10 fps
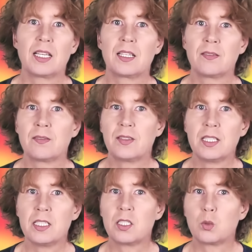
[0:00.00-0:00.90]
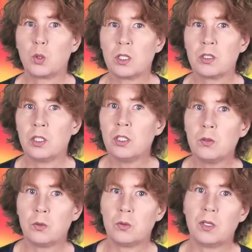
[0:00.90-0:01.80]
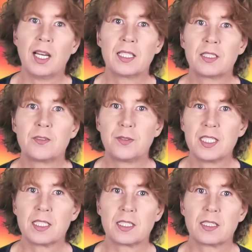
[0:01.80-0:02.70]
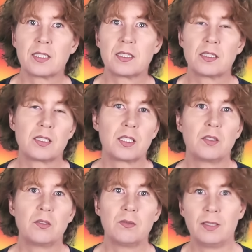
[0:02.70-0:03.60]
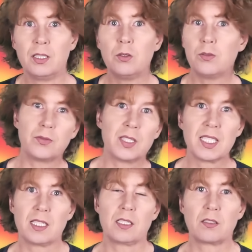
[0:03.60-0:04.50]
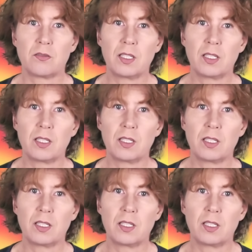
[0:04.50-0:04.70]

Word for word: And these were new and physics. So, new physics,